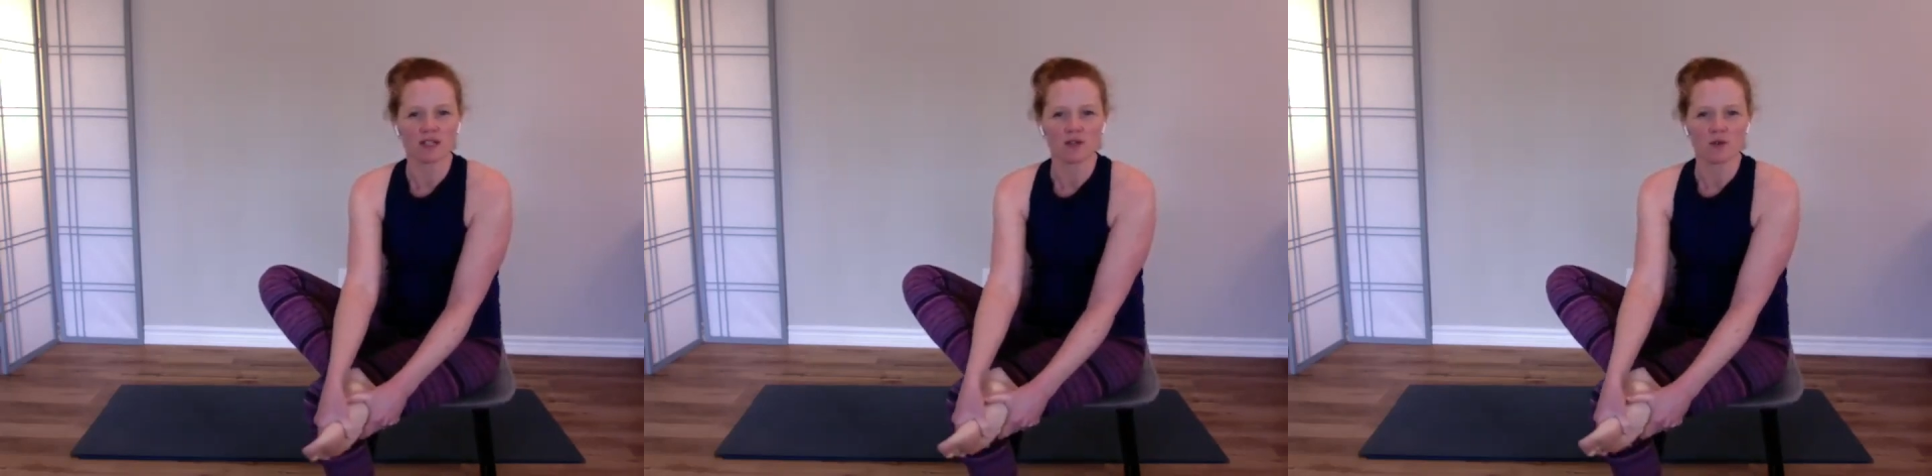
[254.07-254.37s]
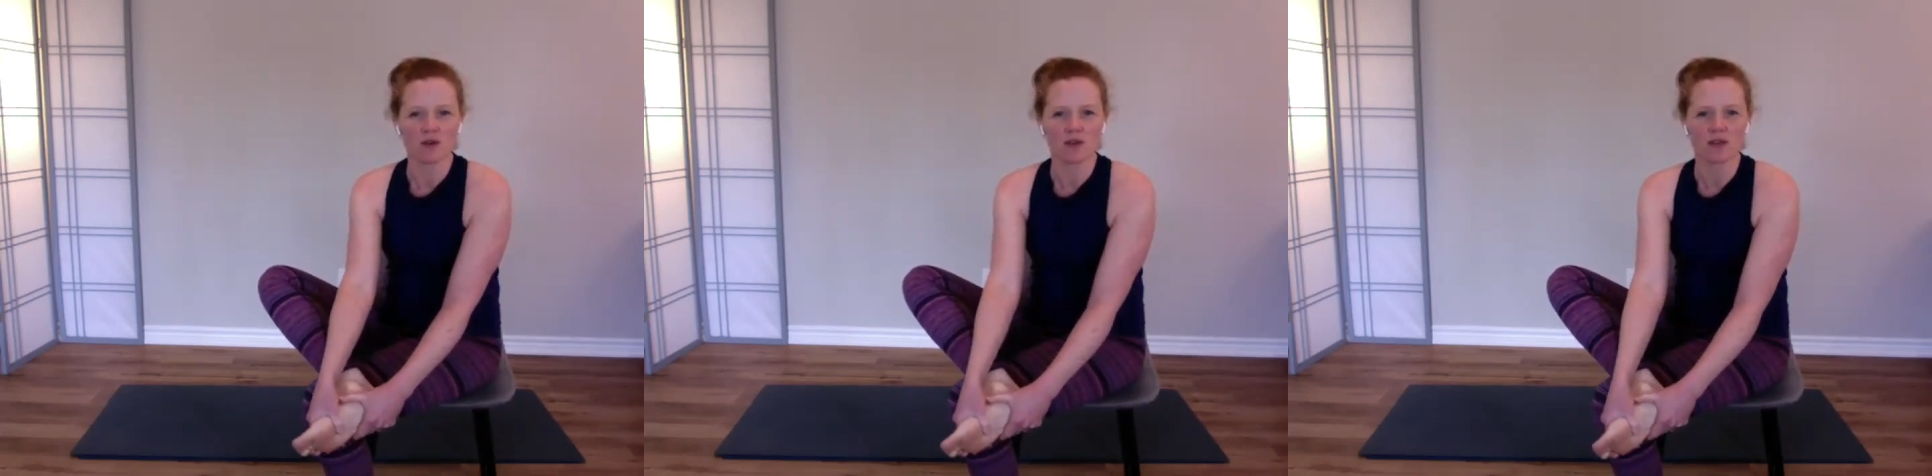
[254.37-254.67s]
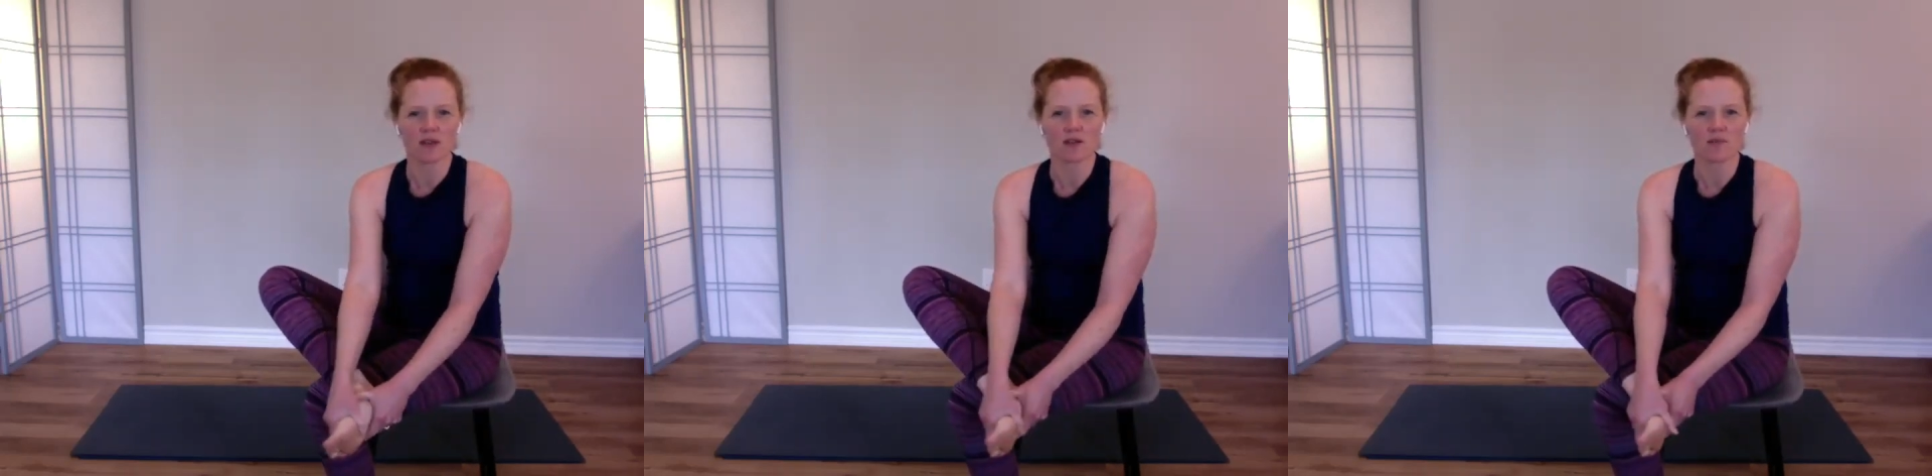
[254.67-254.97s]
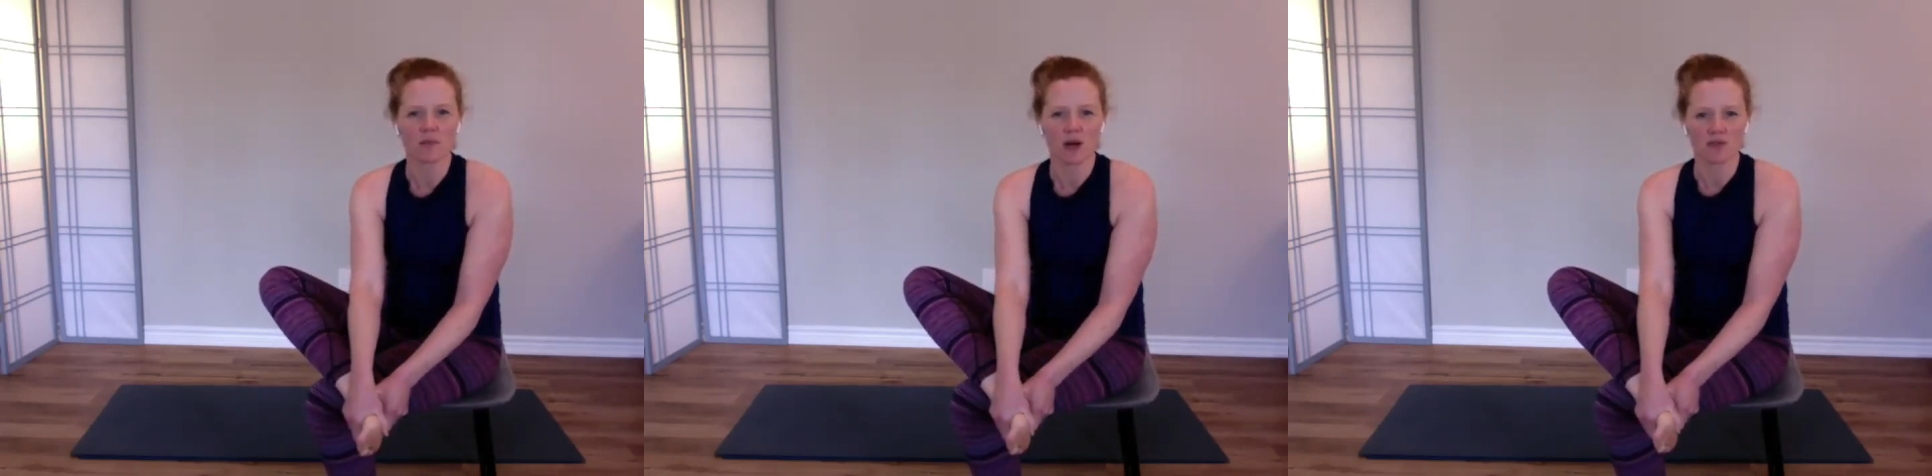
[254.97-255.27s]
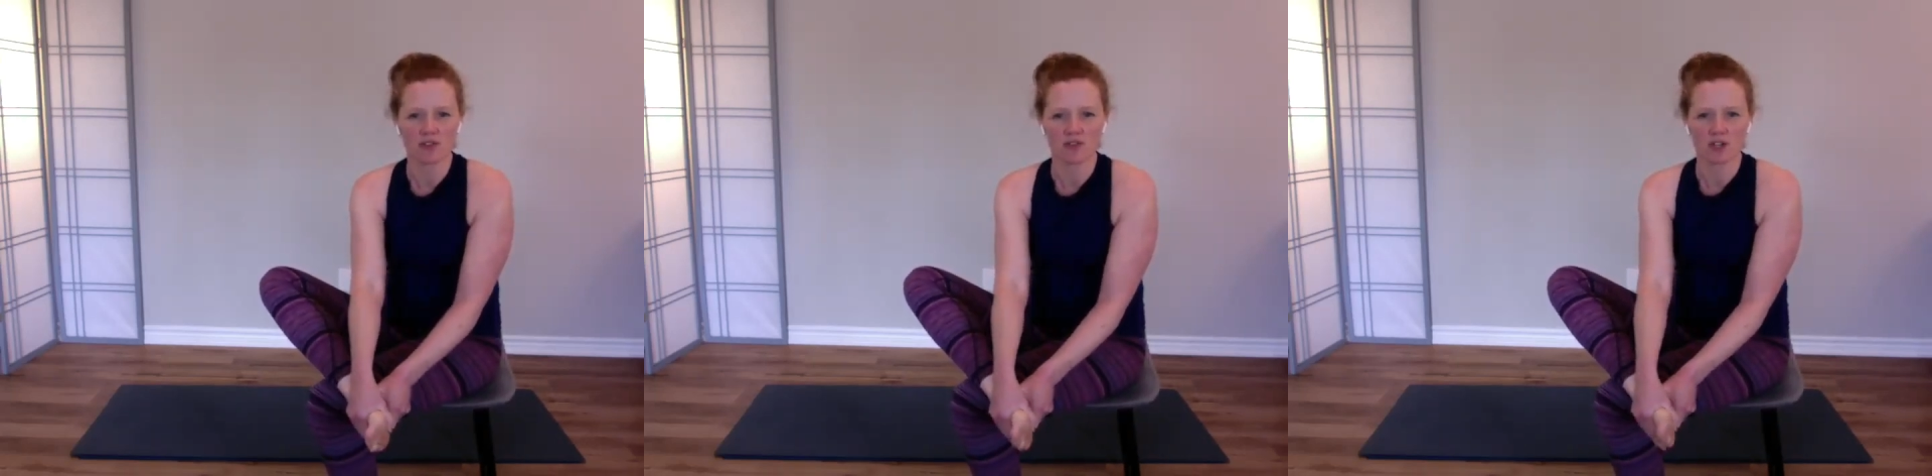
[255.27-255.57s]
or the part of
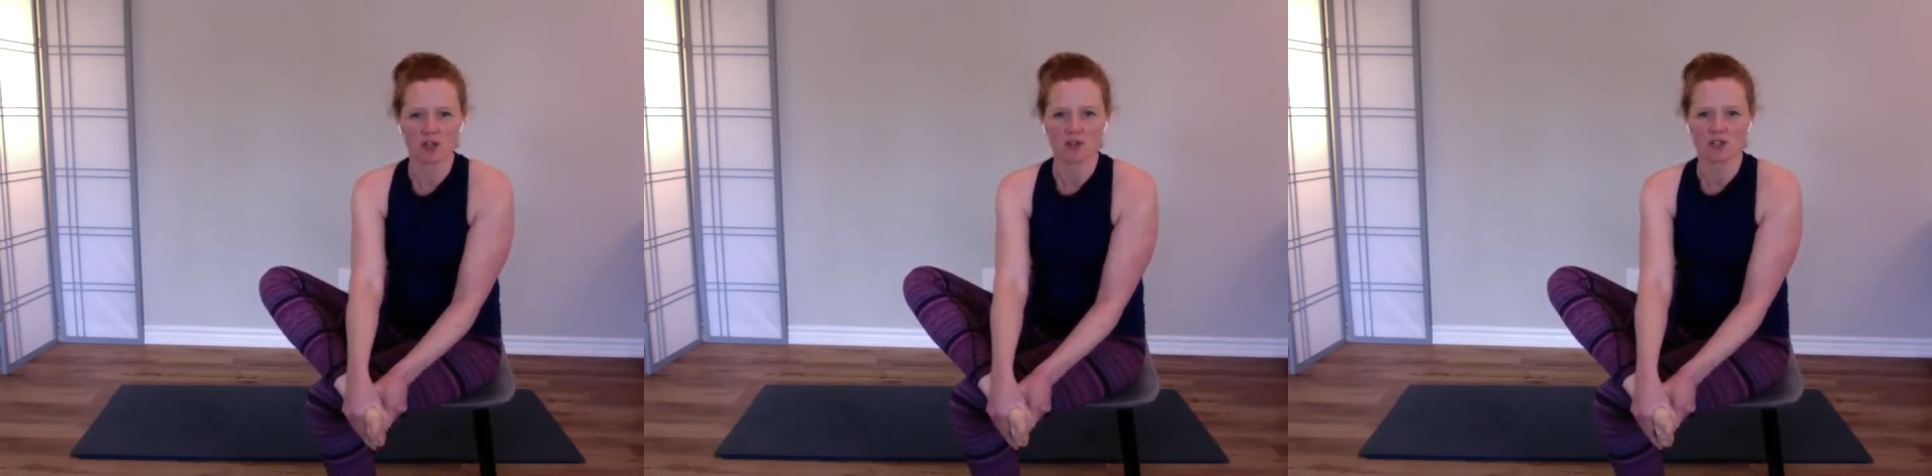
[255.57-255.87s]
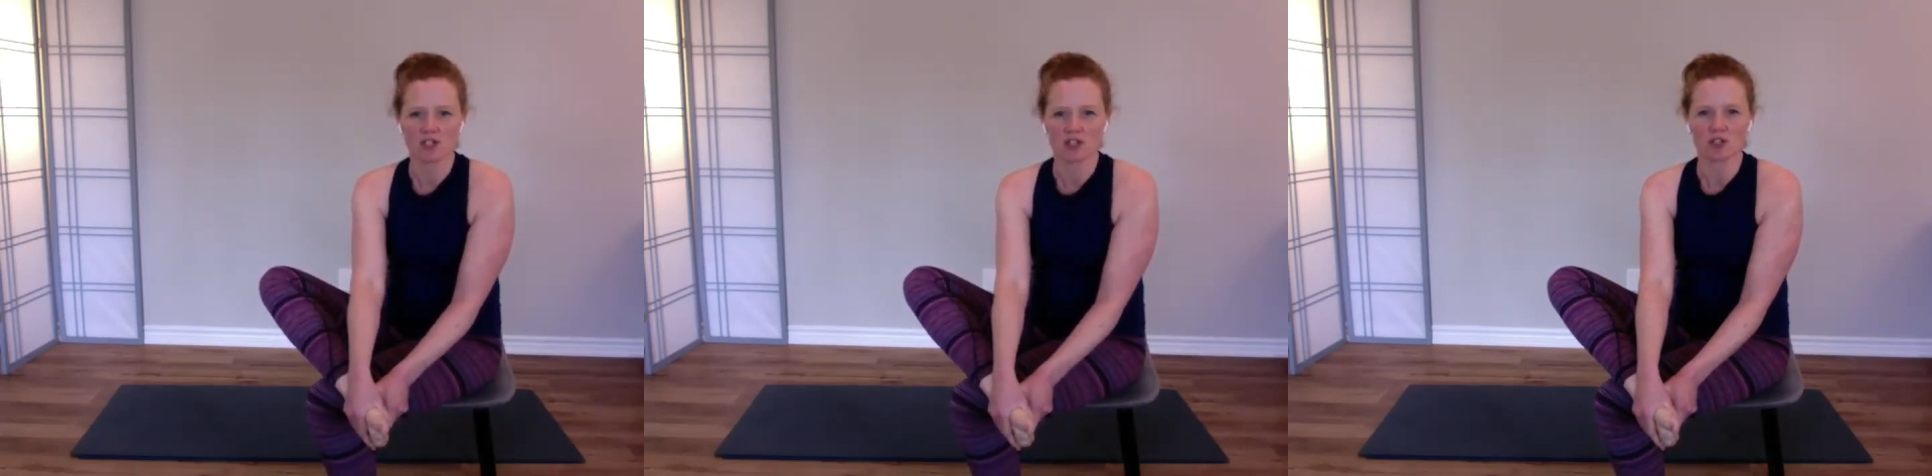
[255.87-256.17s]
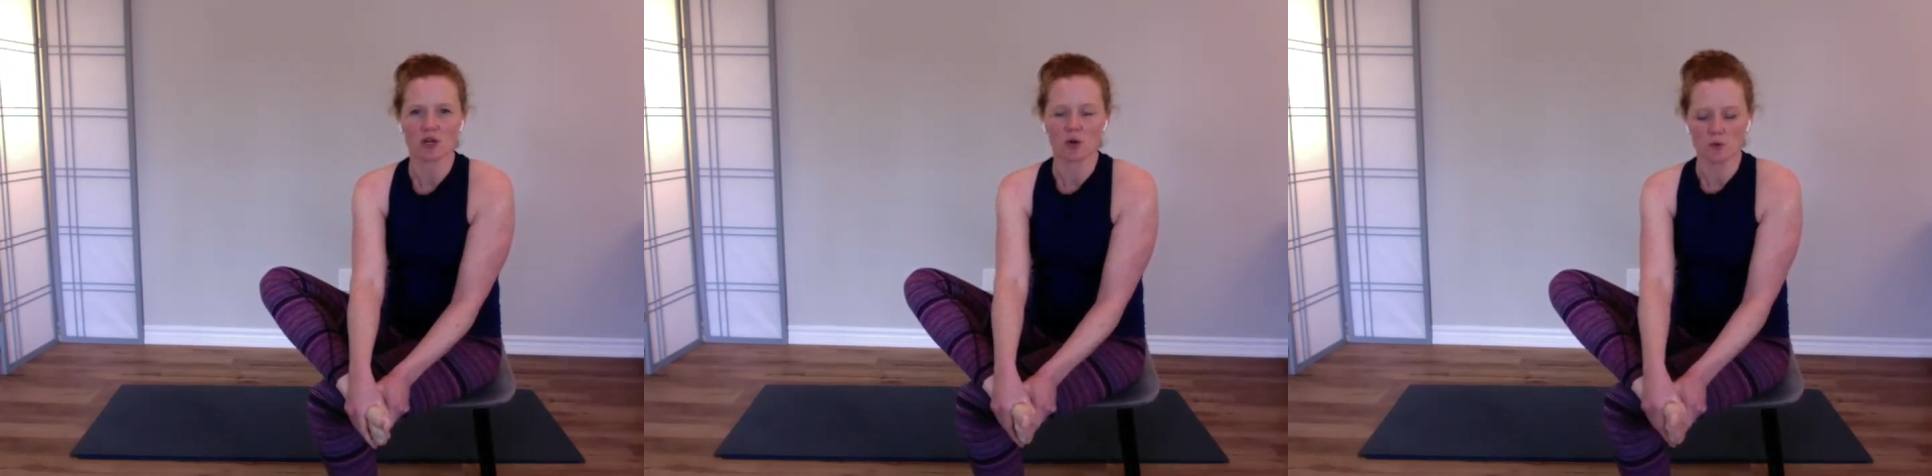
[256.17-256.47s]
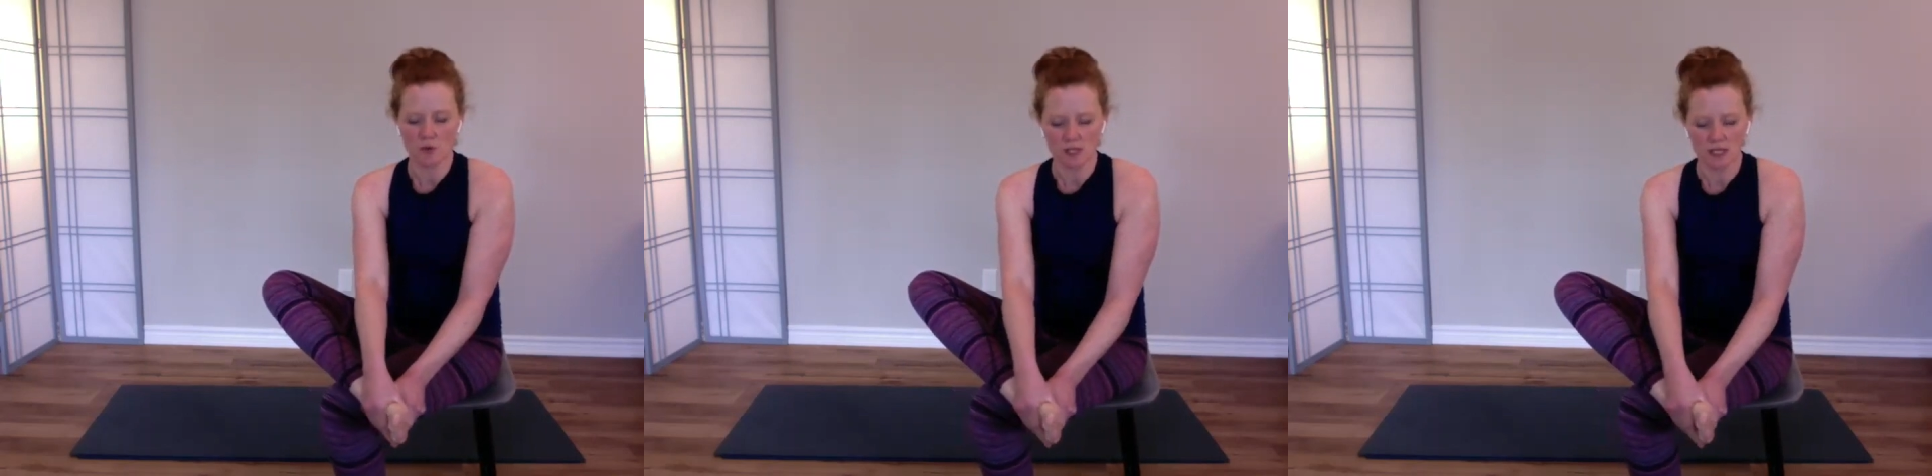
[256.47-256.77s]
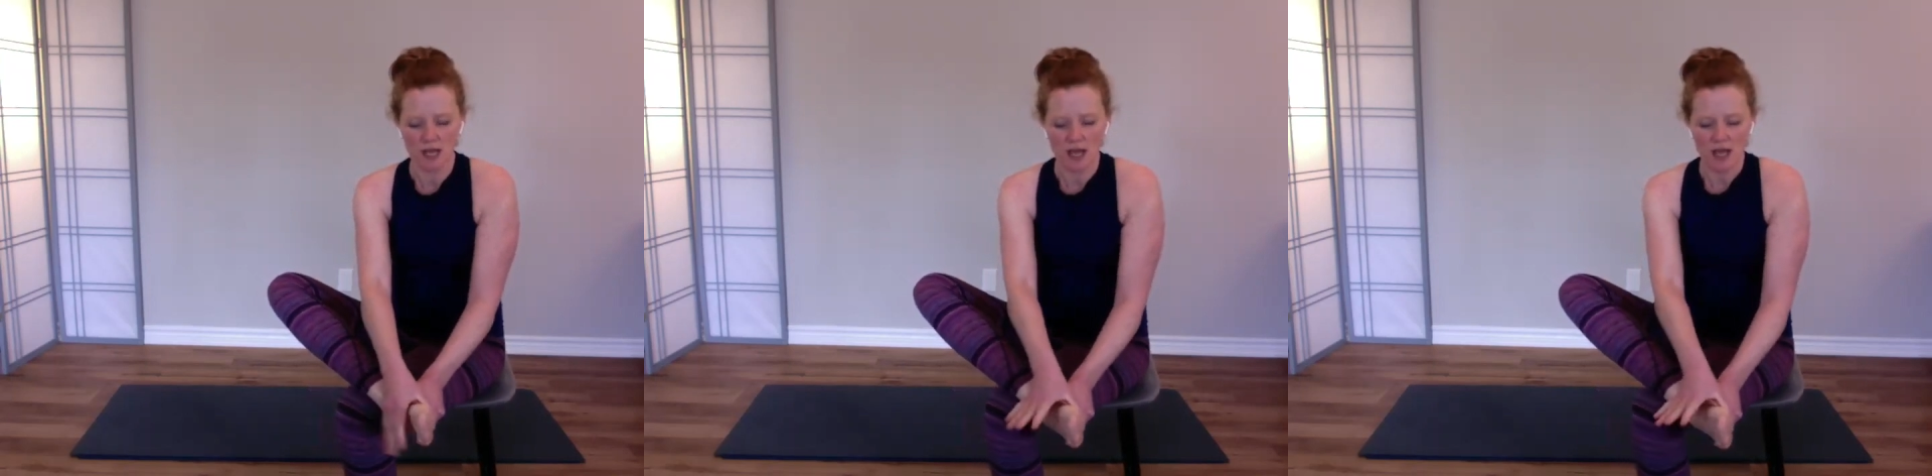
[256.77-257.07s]
your foot closer to your toes